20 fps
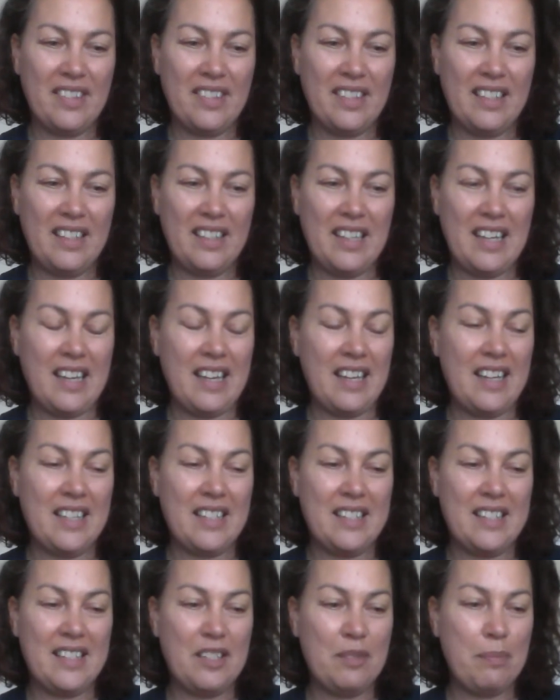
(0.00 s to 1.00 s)
yeah,
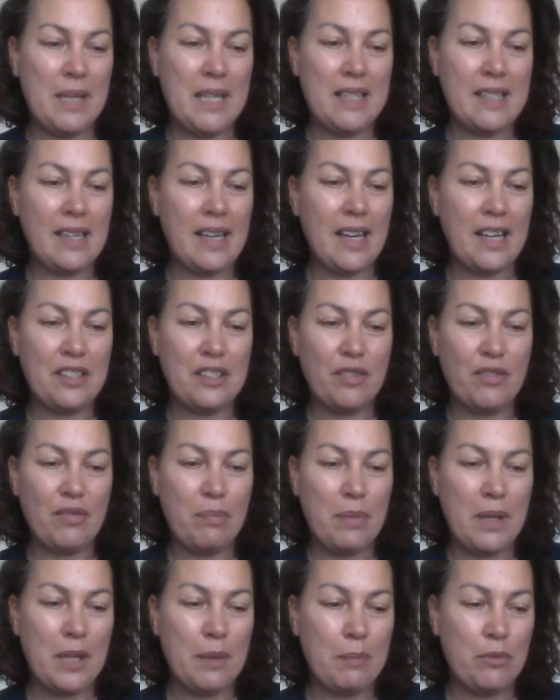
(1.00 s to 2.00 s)
it says, be
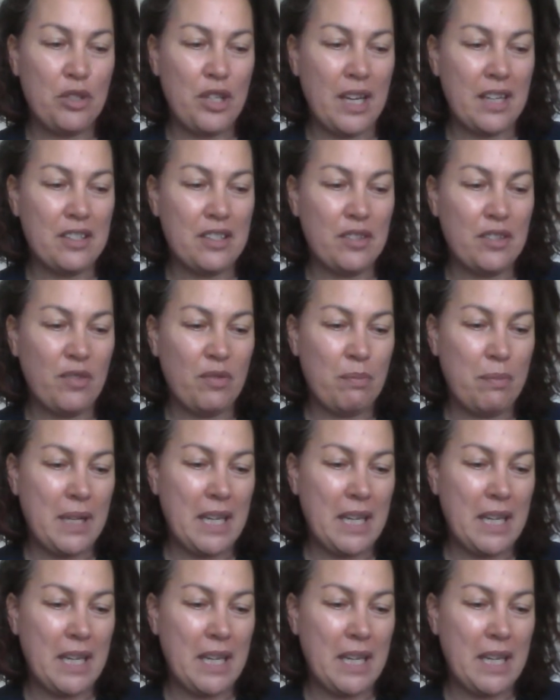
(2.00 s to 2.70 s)
selective, be objective,